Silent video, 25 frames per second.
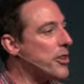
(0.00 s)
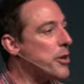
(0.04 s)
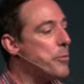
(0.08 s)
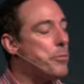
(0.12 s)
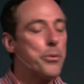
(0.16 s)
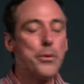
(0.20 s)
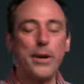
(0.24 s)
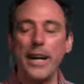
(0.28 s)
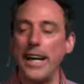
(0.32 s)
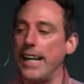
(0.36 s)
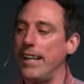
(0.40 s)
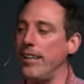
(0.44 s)
He
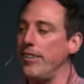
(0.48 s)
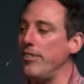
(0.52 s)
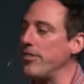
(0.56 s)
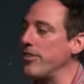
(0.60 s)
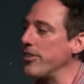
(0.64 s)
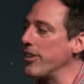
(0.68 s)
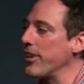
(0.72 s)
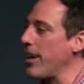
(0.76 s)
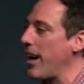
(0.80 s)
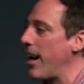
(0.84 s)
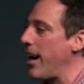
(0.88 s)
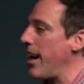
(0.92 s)
prays
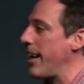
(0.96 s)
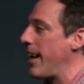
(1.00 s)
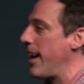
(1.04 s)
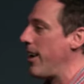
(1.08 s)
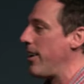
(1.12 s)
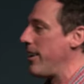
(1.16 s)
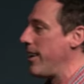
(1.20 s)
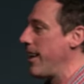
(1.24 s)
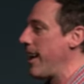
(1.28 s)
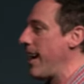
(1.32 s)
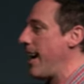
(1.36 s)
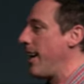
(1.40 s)
to God
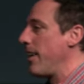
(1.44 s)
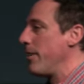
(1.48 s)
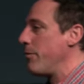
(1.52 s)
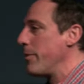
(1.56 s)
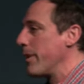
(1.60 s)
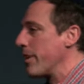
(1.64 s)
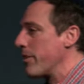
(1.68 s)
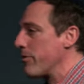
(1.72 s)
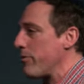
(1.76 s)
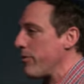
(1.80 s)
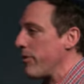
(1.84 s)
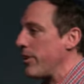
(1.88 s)
out loud,
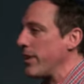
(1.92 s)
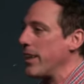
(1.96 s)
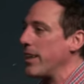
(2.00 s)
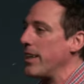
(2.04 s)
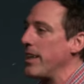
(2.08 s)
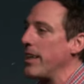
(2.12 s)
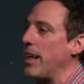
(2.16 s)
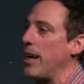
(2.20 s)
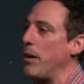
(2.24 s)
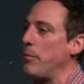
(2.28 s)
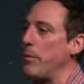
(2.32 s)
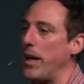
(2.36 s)
makes funny
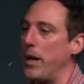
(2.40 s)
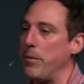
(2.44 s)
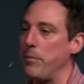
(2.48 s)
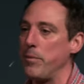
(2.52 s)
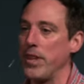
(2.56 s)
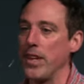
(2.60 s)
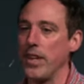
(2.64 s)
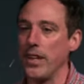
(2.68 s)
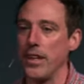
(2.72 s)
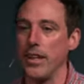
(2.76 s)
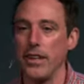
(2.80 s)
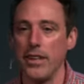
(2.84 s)
comment.
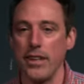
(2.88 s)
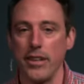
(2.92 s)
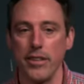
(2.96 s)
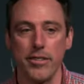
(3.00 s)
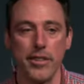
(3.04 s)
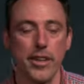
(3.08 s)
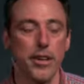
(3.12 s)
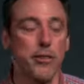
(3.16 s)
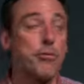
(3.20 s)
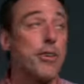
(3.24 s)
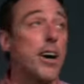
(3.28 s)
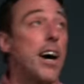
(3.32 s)
He's
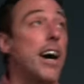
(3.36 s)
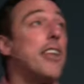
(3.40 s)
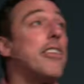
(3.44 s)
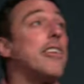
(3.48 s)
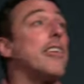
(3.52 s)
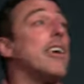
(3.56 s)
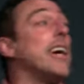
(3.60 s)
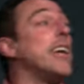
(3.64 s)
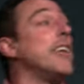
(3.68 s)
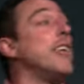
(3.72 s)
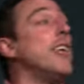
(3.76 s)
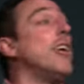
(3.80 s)
like, Father,
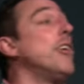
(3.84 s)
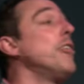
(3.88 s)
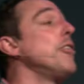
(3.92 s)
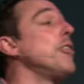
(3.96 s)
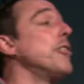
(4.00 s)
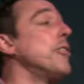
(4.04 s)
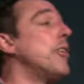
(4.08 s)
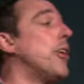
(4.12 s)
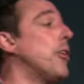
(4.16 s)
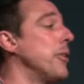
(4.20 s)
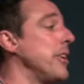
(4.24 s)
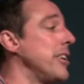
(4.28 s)
I know
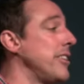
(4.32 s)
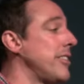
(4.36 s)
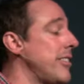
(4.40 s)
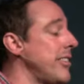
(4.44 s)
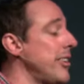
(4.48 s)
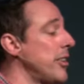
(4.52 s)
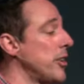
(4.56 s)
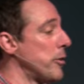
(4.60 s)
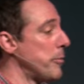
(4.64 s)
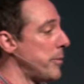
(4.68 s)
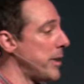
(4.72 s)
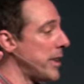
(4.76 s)
you always
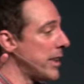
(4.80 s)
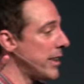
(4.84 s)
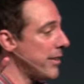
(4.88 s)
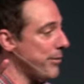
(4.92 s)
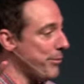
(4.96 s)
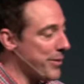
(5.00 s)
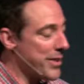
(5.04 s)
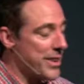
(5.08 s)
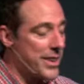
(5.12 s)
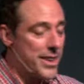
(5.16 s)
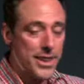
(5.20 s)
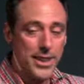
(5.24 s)
hear me,
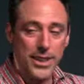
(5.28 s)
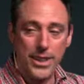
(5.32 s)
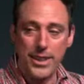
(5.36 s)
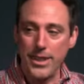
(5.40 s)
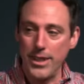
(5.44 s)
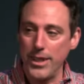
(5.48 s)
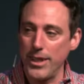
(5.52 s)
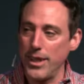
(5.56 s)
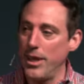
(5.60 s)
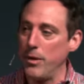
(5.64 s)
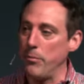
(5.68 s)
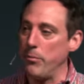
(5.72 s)

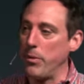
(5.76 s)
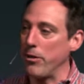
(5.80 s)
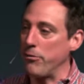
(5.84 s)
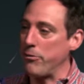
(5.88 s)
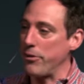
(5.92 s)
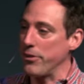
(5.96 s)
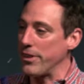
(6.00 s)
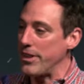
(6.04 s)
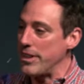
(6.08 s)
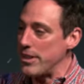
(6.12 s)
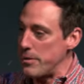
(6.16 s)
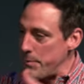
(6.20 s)
but
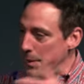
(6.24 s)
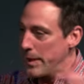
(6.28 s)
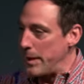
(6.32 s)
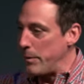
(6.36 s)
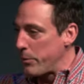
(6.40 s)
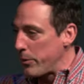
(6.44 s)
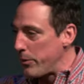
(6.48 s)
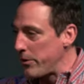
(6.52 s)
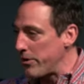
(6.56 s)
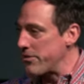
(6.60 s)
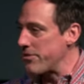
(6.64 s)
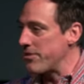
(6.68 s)
for these
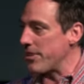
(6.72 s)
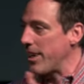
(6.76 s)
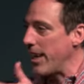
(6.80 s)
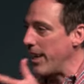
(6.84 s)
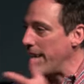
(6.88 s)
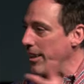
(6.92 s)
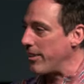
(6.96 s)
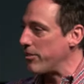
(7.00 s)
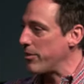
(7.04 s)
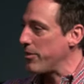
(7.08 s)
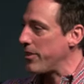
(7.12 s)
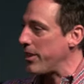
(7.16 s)
people's
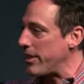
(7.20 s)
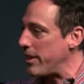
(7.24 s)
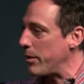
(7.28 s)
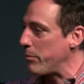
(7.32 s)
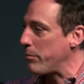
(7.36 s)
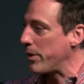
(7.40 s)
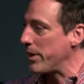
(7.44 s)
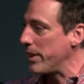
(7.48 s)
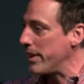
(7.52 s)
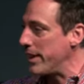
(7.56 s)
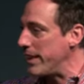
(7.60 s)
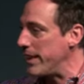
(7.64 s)
sake, so that they
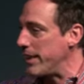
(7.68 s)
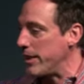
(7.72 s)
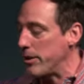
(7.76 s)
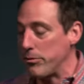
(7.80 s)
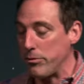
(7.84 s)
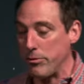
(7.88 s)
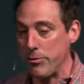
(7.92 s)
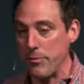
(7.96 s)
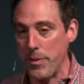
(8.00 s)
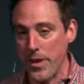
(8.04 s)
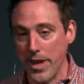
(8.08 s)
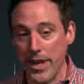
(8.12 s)

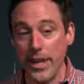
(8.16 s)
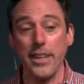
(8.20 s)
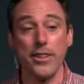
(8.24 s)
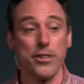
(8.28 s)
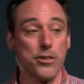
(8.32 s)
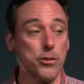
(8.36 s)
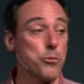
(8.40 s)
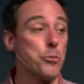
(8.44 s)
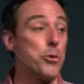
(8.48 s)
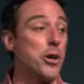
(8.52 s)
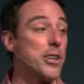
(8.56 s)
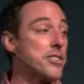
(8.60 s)
believe,
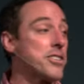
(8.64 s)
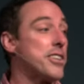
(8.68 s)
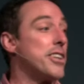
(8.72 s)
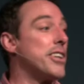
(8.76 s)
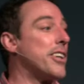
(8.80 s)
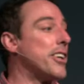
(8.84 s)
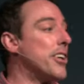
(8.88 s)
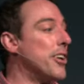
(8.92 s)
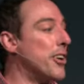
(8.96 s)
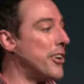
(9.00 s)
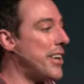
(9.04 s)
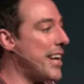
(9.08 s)
this is what's going
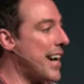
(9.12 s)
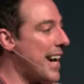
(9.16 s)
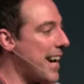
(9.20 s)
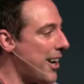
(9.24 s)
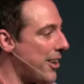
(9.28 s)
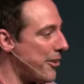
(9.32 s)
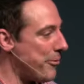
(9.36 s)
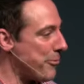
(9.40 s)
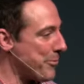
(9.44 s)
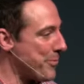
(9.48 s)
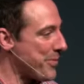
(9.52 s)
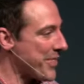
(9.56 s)
to go
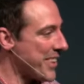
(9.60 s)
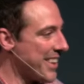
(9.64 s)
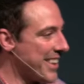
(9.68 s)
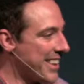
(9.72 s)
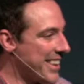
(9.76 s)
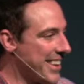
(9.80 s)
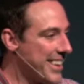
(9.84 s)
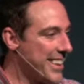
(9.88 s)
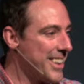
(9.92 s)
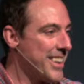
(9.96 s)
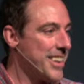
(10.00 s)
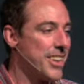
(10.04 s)
down.
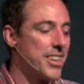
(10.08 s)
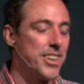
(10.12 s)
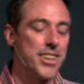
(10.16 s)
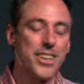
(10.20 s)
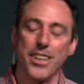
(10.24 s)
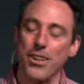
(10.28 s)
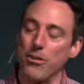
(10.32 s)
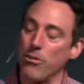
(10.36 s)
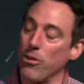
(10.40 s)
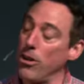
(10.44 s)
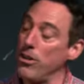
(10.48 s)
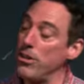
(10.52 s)

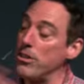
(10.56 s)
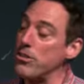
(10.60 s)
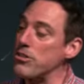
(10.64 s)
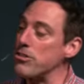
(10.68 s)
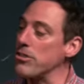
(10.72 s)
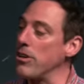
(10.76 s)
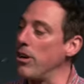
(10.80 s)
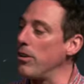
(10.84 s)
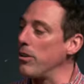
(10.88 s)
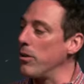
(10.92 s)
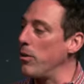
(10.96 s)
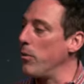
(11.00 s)
They roll the
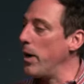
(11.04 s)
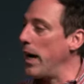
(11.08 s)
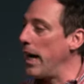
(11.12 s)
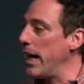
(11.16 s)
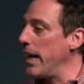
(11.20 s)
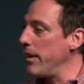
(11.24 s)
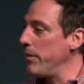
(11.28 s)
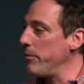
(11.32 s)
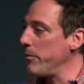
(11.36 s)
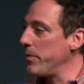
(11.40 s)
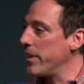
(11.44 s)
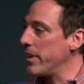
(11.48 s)
stone
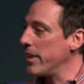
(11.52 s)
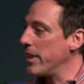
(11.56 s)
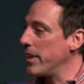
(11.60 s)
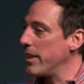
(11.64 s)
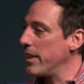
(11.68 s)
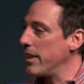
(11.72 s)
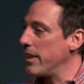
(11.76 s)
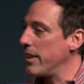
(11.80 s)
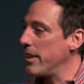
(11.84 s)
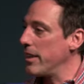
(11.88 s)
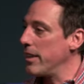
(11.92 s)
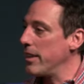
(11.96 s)
away.
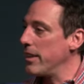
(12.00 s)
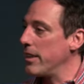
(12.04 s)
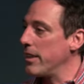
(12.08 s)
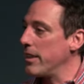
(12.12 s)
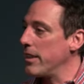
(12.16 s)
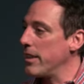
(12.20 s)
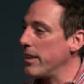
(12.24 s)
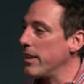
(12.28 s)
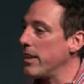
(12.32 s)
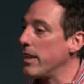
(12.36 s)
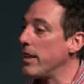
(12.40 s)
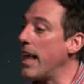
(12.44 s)

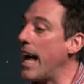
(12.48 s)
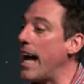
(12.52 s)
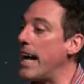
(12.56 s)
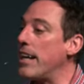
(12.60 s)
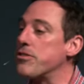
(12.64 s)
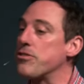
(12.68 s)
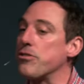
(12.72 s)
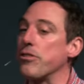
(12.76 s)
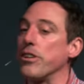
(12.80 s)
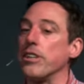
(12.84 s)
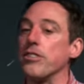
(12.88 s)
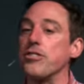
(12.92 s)

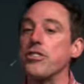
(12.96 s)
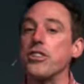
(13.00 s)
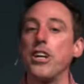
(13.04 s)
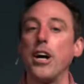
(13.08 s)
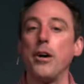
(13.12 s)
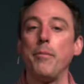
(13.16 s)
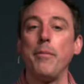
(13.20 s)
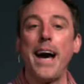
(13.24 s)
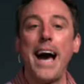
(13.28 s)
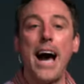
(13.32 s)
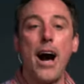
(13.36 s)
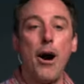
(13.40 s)
Lazarus,
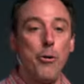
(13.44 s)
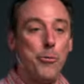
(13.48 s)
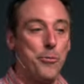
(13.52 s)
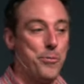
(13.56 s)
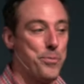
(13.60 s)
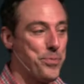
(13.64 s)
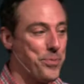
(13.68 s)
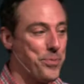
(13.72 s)
come out.